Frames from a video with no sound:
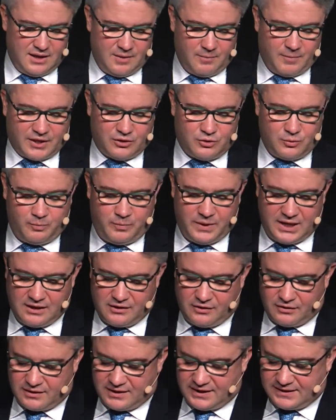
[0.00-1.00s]
But to build
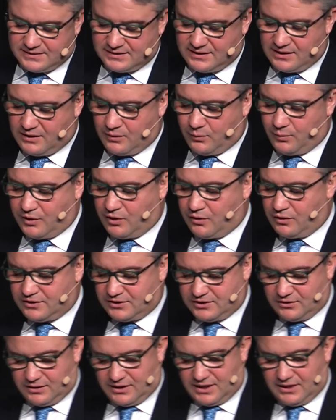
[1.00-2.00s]
on this, we
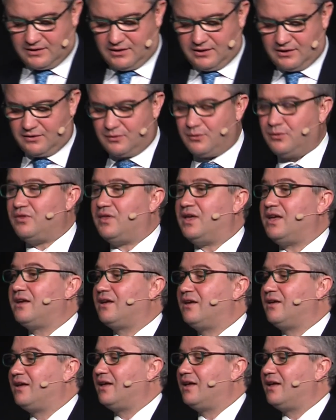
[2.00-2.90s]
also need to think